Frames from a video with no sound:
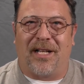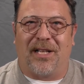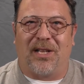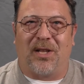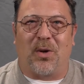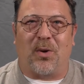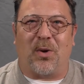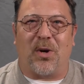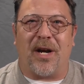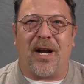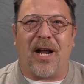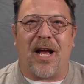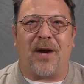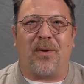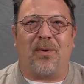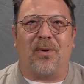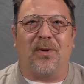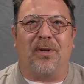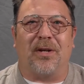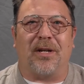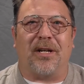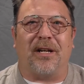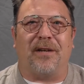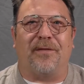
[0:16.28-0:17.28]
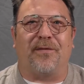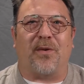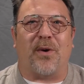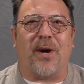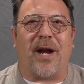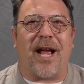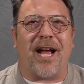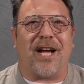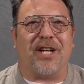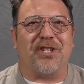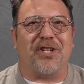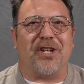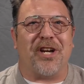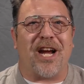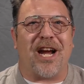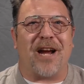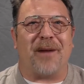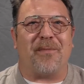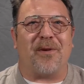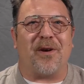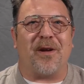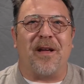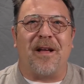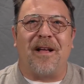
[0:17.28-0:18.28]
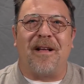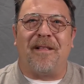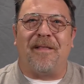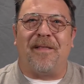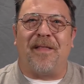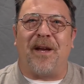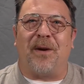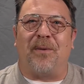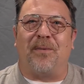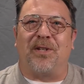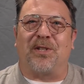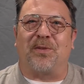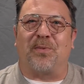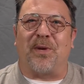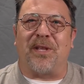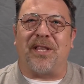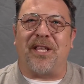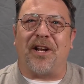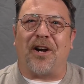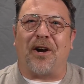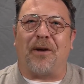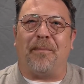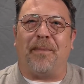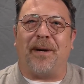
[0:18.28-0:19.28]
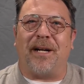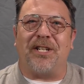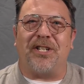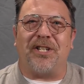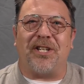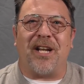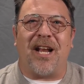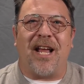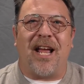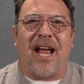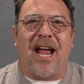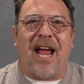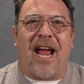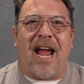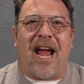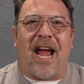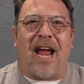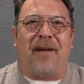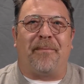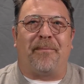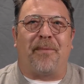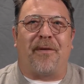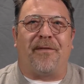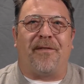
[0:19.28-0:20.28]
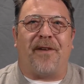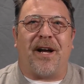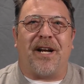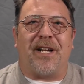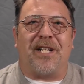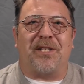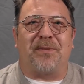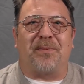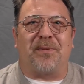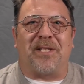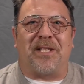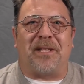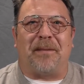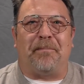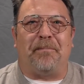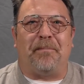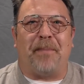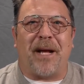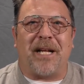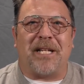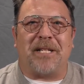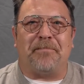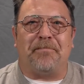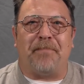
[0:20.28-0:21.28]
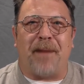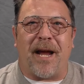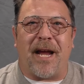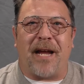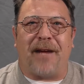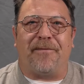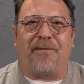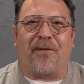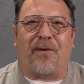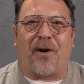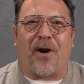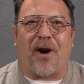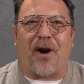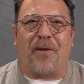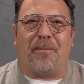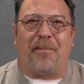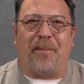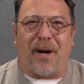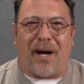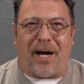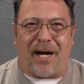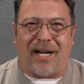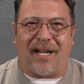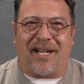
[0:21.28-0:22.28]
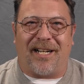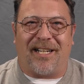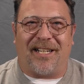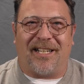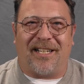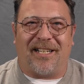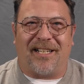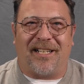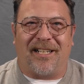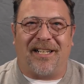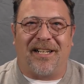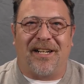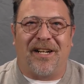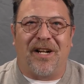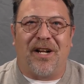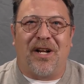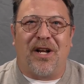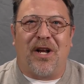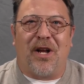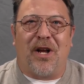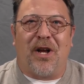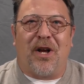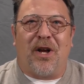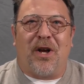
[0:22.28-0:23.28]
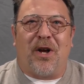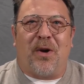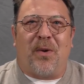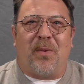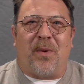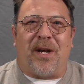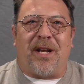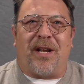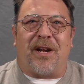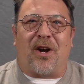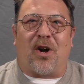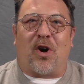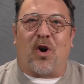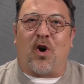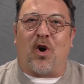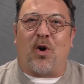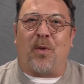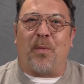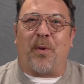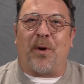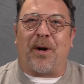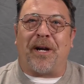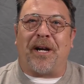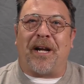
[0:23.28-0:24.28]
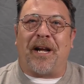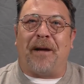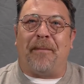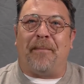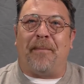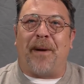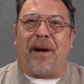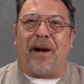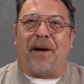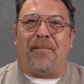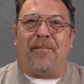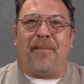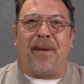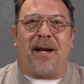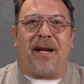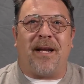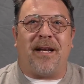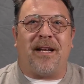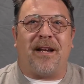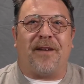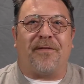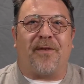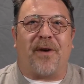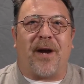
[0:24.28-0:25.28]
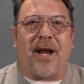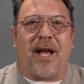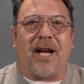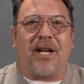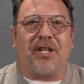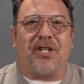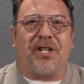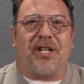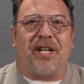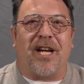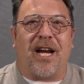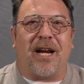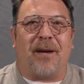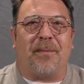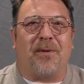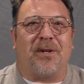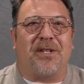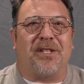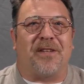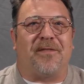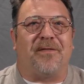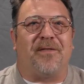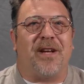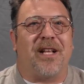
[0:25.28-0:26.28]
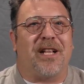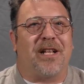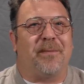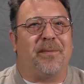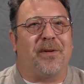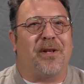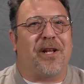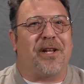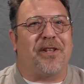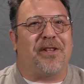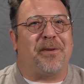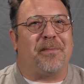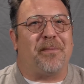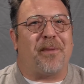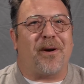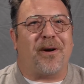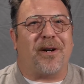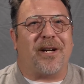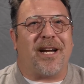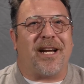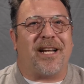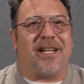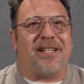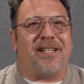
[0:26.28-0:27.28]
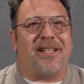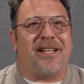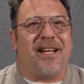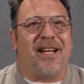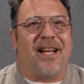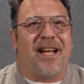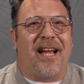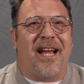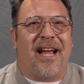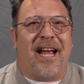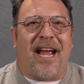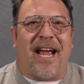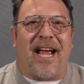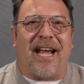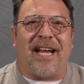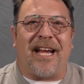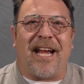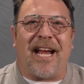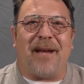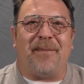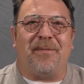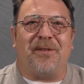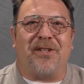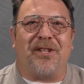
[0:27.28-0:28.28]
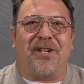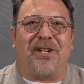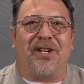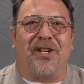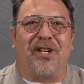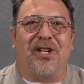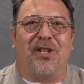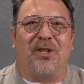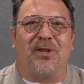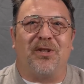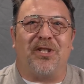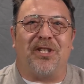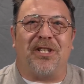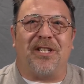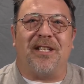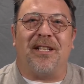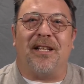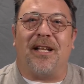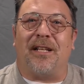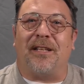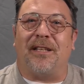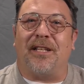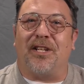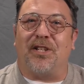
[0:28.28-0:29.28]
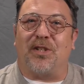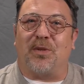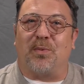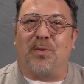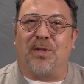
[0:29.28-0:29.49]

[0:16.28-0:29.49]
Lori and I were looking for an action camera that was within our budget and provide us with the best bang for our buck. We did our homework, compared many different action cameras available on the market, and came to the conclusion that this